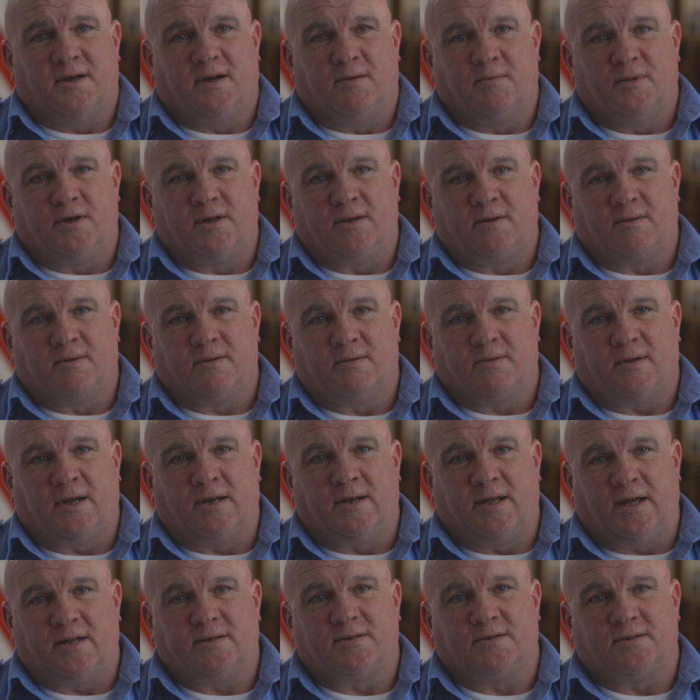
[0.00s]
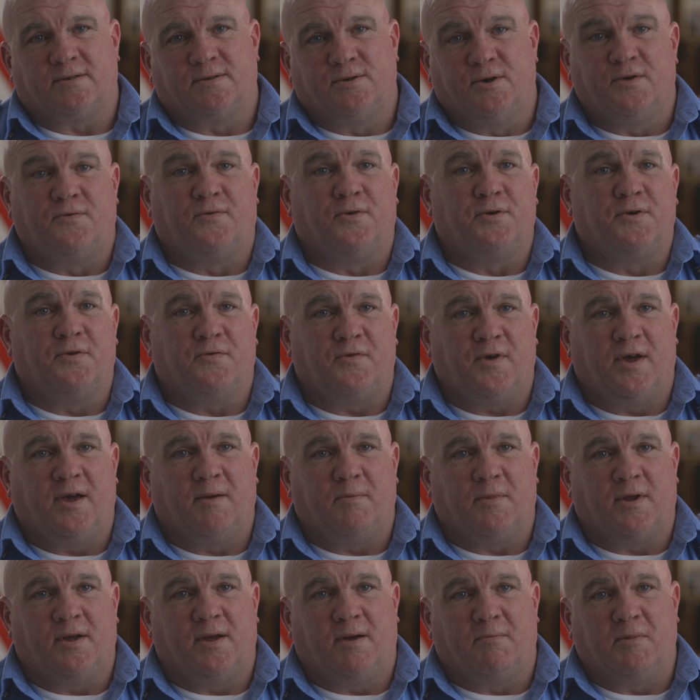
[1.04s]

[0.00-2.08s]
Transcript: I mean, and that's good for your family.